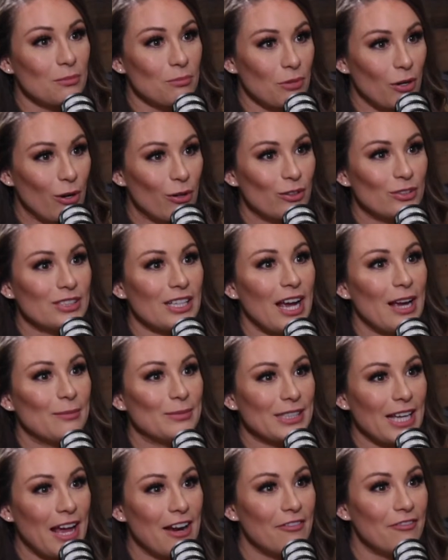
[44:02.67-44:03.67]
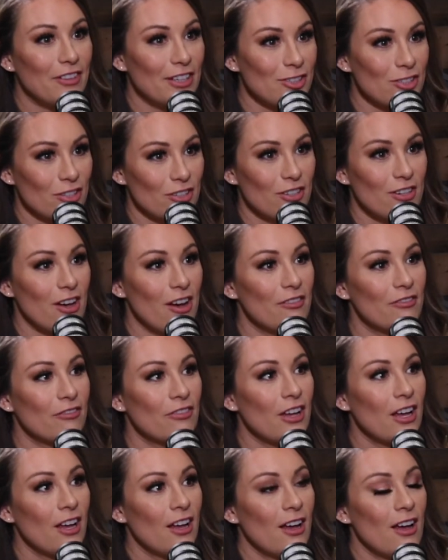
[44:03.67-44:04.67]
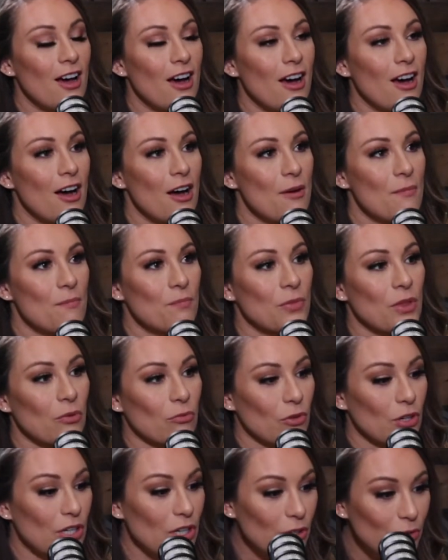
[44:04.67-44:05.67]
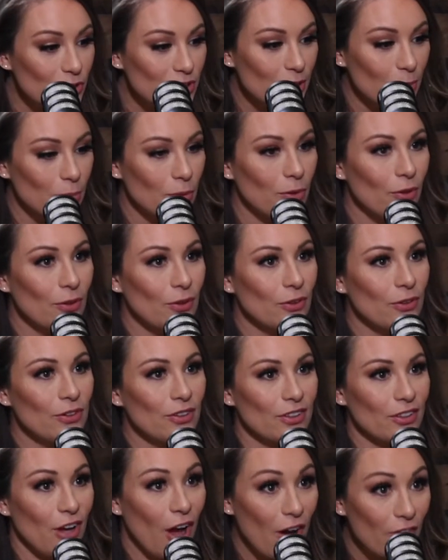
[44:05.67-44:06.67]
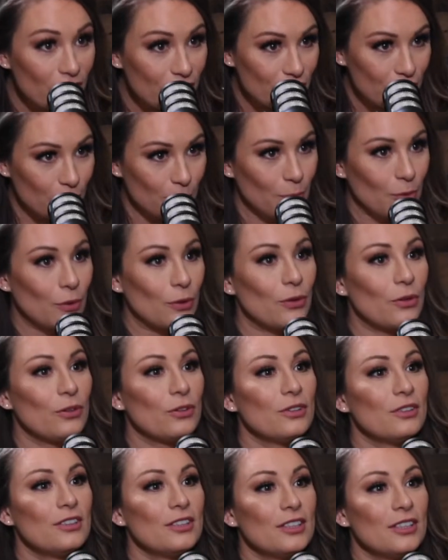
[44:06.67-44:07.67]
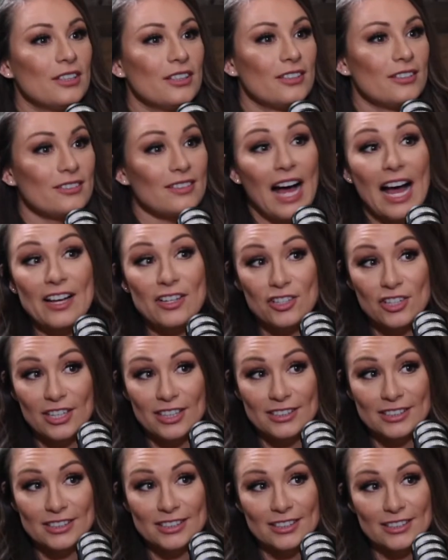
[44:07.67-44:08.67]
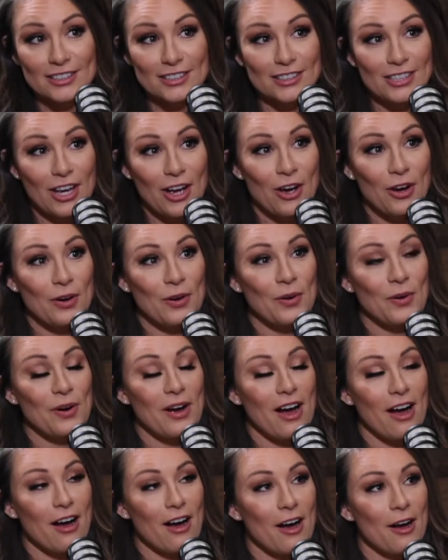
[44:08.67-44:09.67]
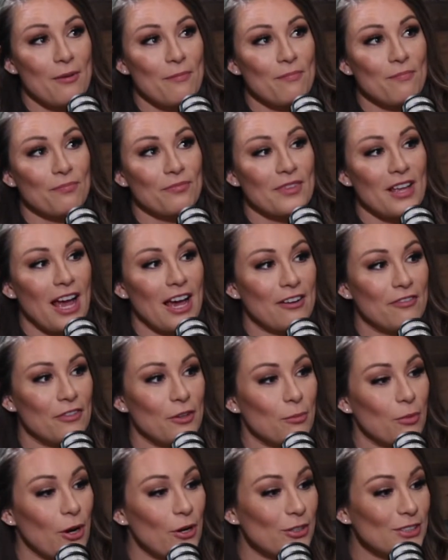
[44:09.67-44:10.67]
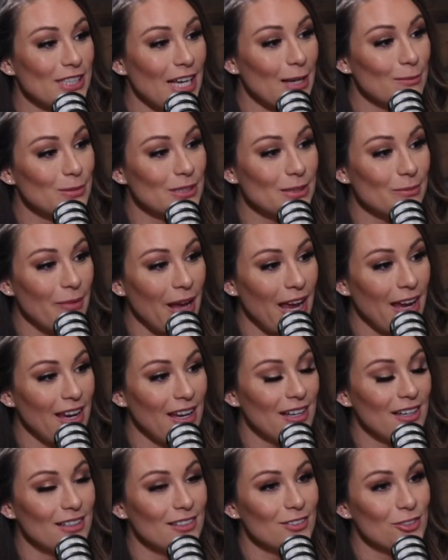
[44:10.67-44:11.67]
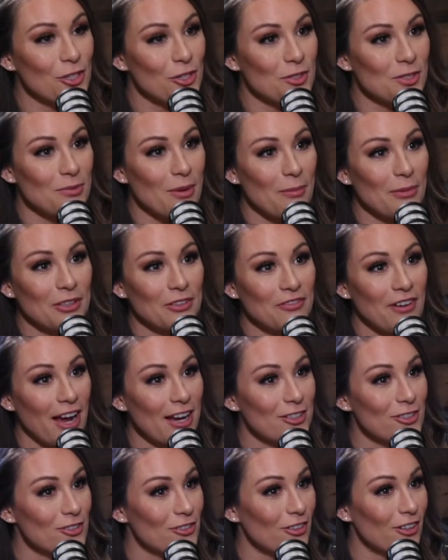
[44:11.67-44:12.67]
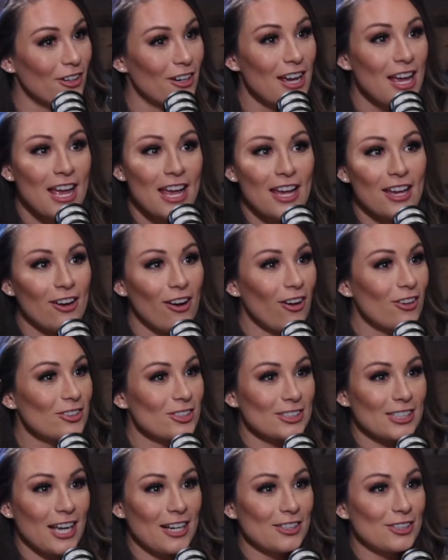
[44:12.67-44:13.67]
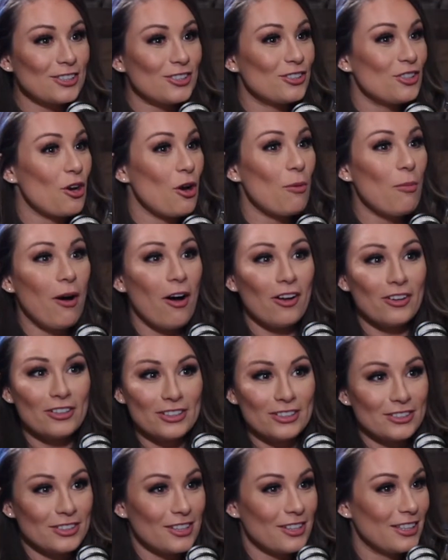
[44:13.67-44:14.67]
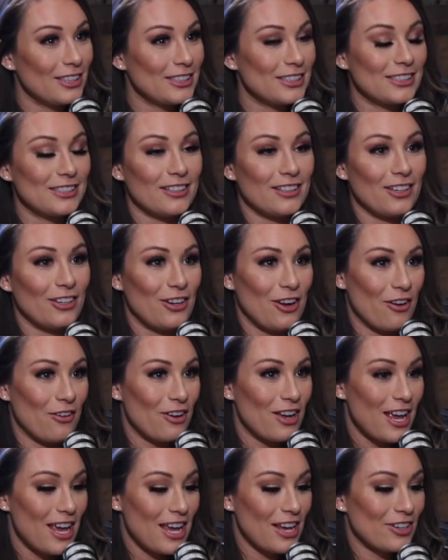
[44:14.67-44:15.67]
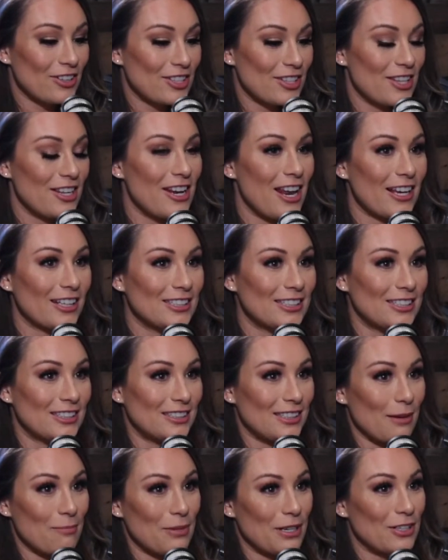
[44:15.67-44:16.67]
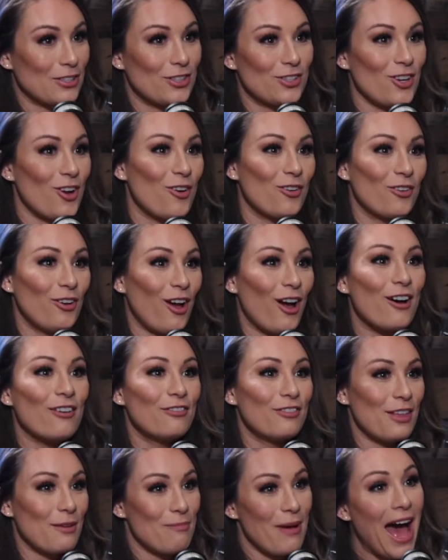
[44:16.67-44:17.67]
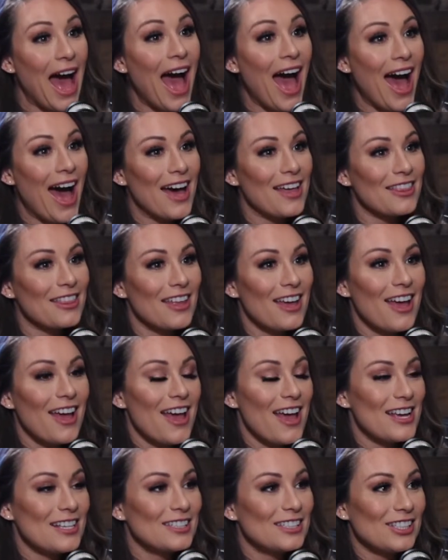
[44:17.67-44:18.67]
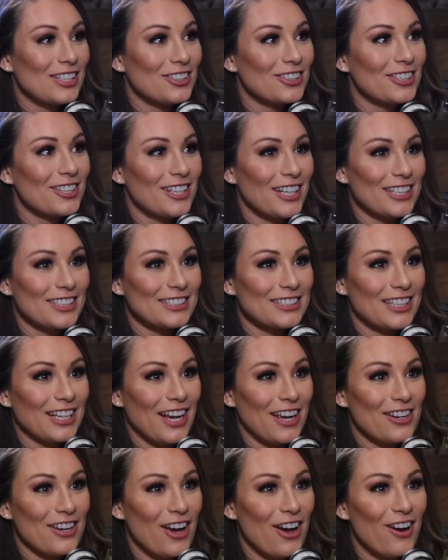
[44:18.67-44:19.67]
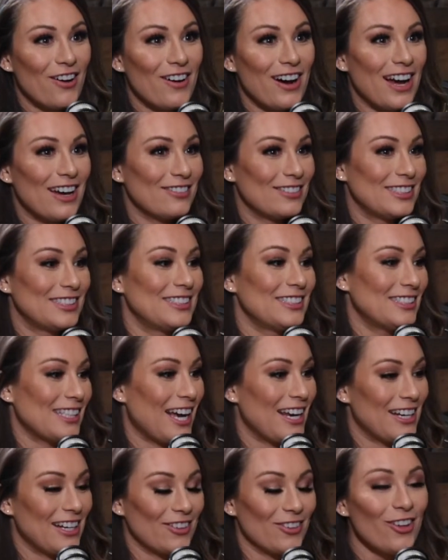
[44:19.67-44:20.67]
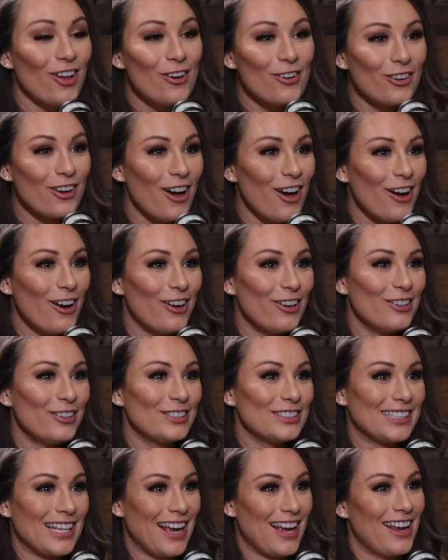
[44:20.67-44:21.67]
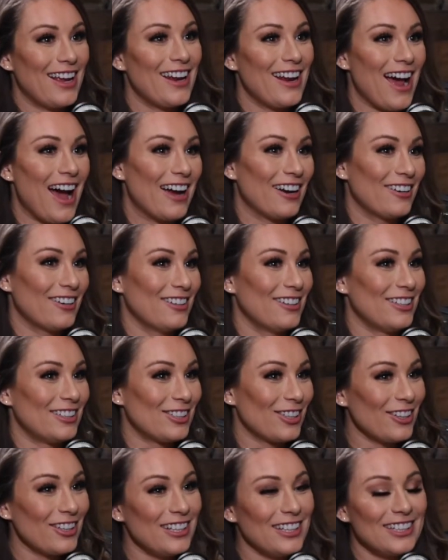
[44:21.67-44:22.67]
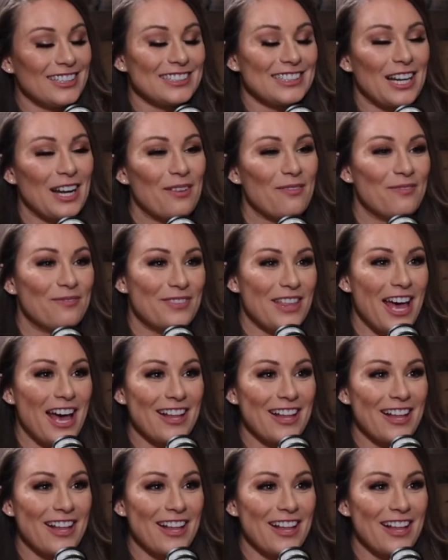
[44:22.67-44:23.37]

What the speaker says: prototypes. I had a vision of reusable, comfortable lashes. So had a few prototypes made, chose my manufacturer. It all just kind of snowballed into this, here's the next stepping stone of the path, until the next thing I know, I was designing logos. I had hired an attorney to set up the LLC.